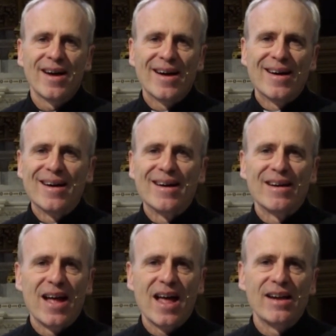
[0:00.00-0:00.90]
uh,
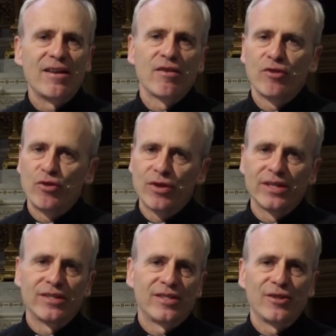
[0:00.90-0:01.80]
and you
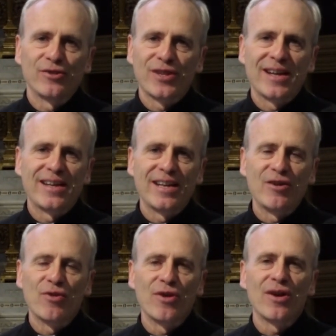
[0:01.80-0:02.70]
can still send in
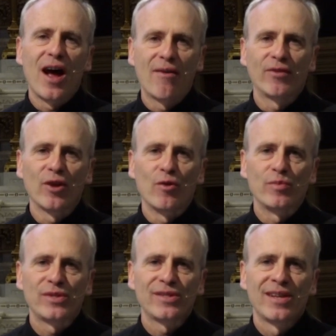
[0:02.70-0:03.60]
your
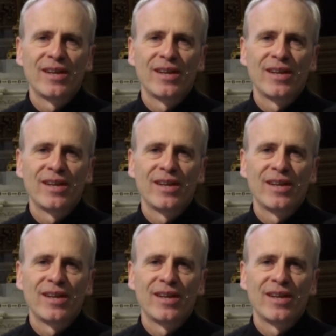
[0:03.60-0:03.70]
envelopes.